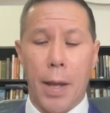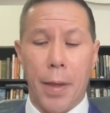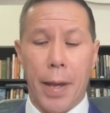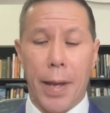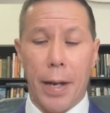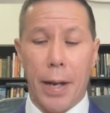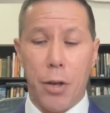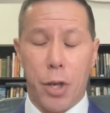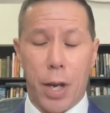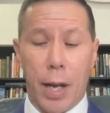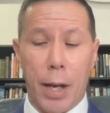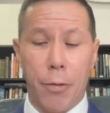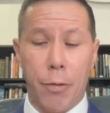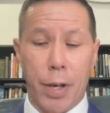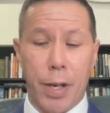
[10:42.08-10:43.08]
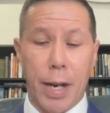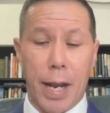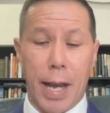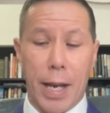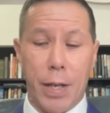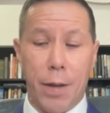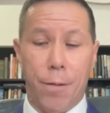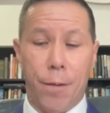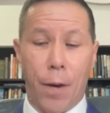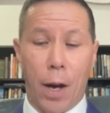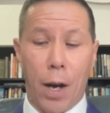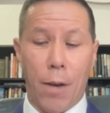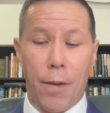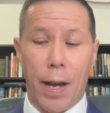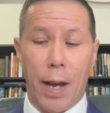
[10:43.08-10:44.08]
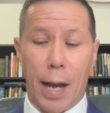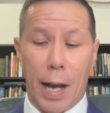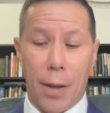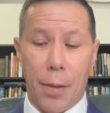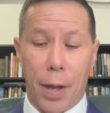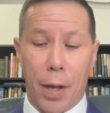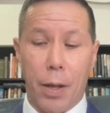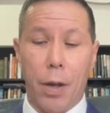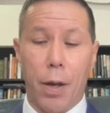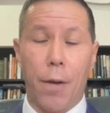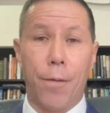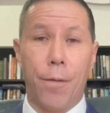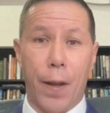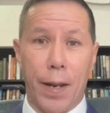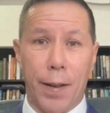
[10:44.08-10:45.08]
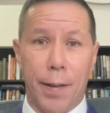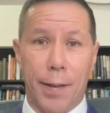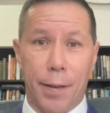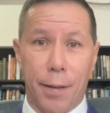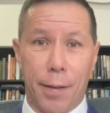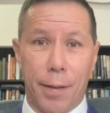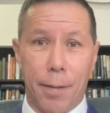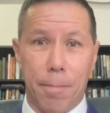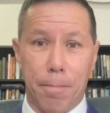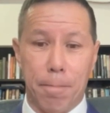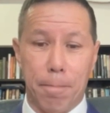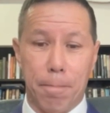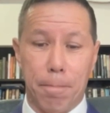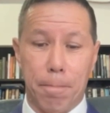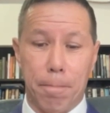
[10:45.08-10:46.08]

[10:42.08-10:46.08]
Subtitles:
And they alleged 185 other offences.